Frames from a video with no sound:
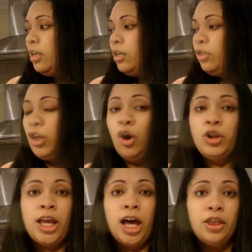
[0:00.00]
The
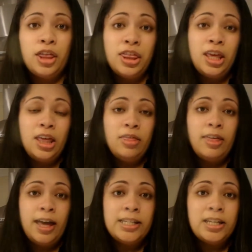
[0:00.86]
only other thing
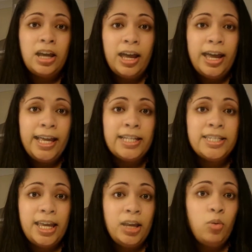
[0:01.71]
that I
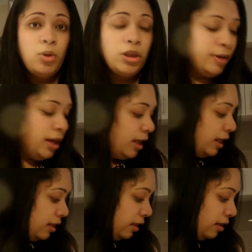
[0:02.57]
take with me
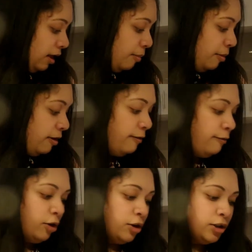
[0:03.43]
is some
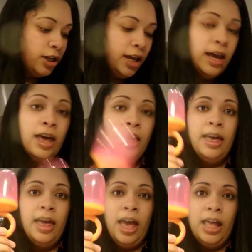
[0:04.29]
fruit,
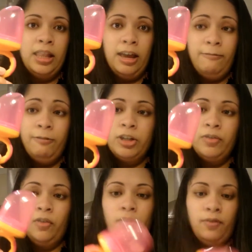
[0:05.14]
like a fresh
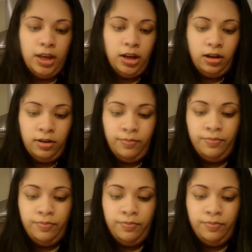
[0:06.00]
food feeder.